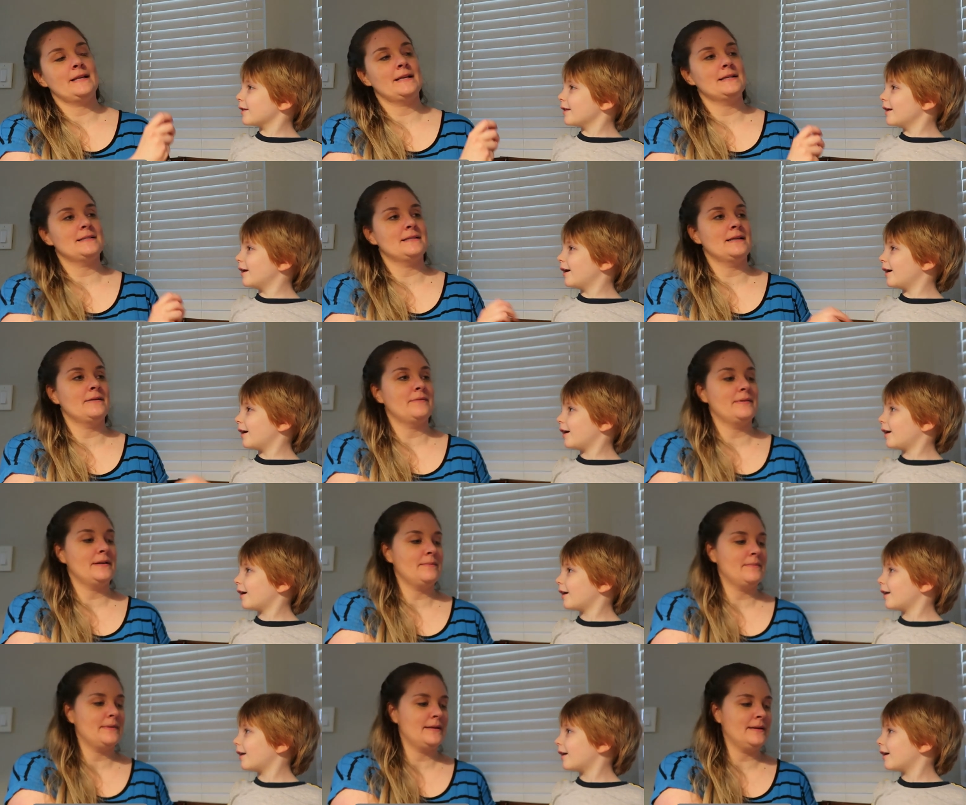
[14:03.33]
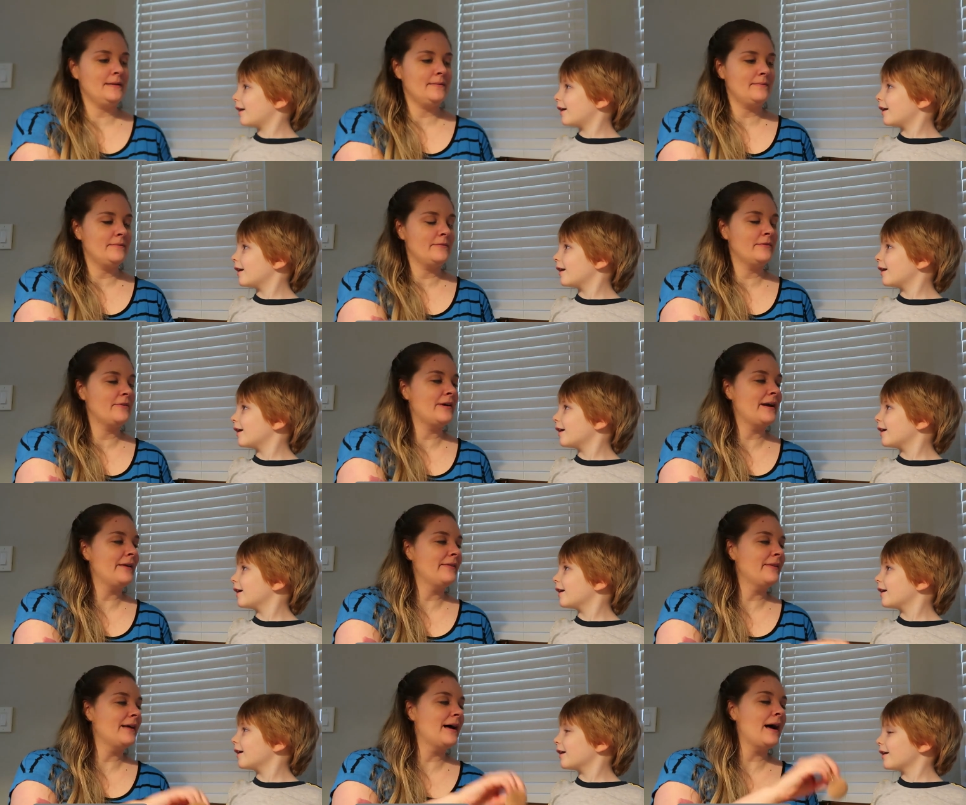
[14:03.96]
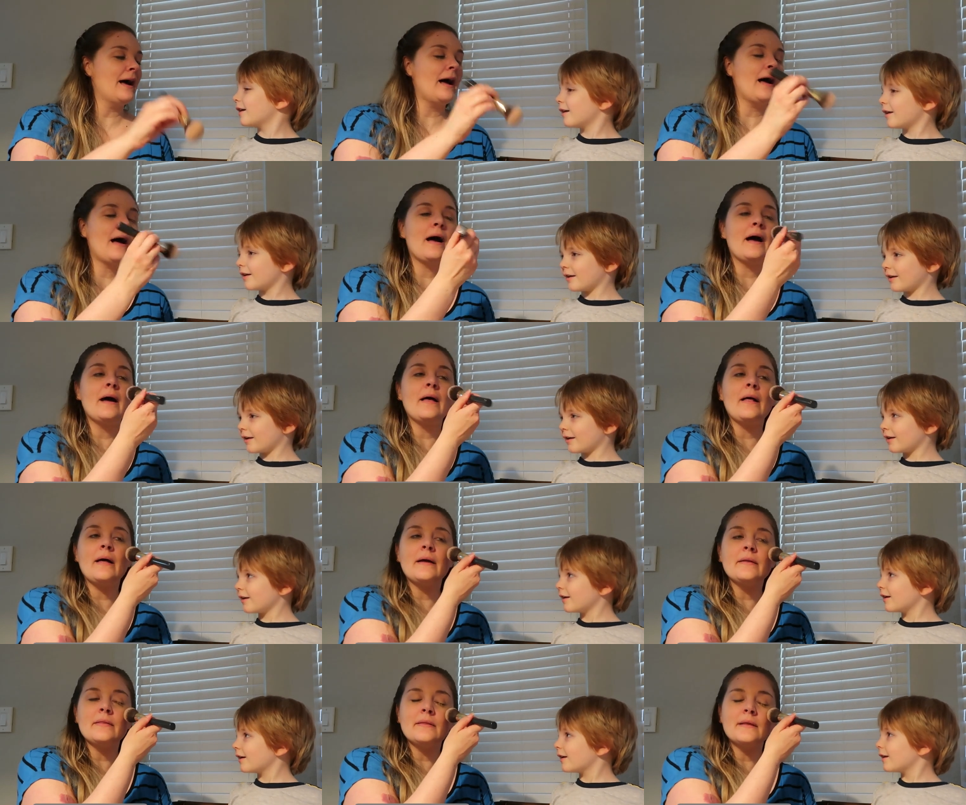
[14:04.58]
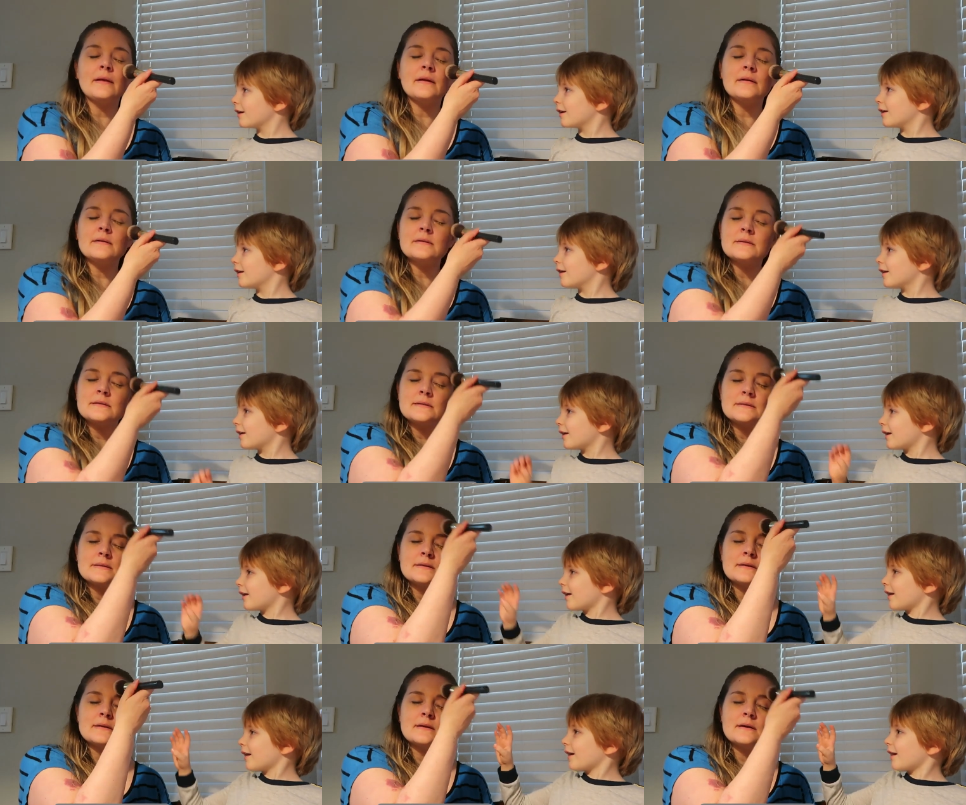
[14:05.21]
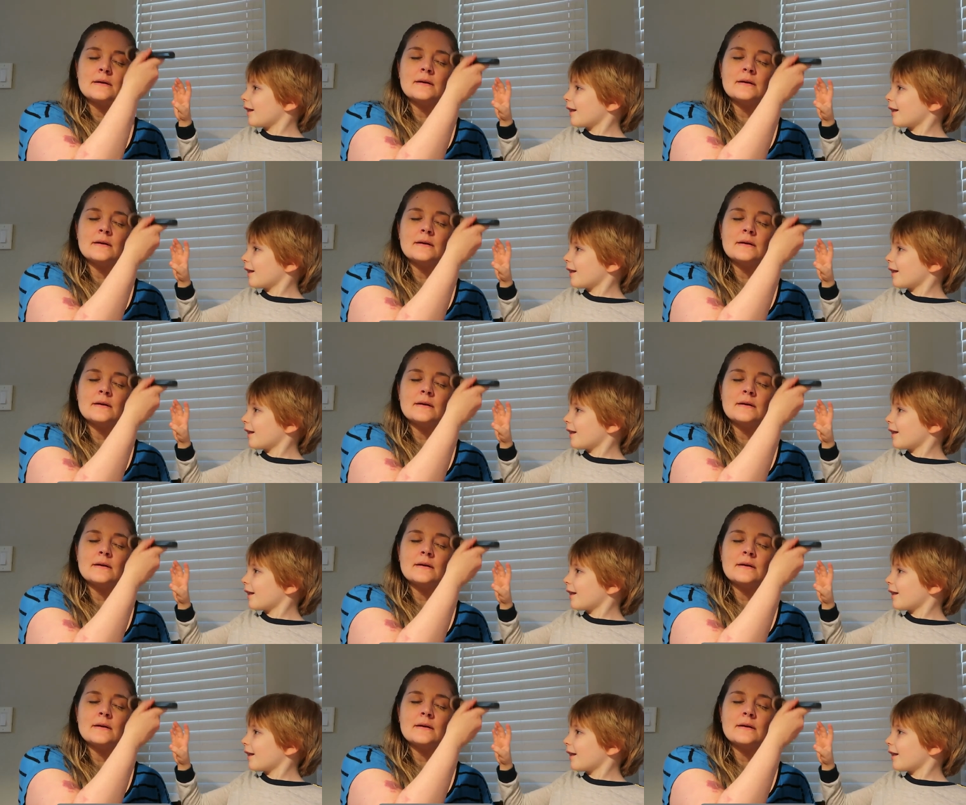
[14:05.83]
Speaker 1: That's what I meant. Around the eye, like this.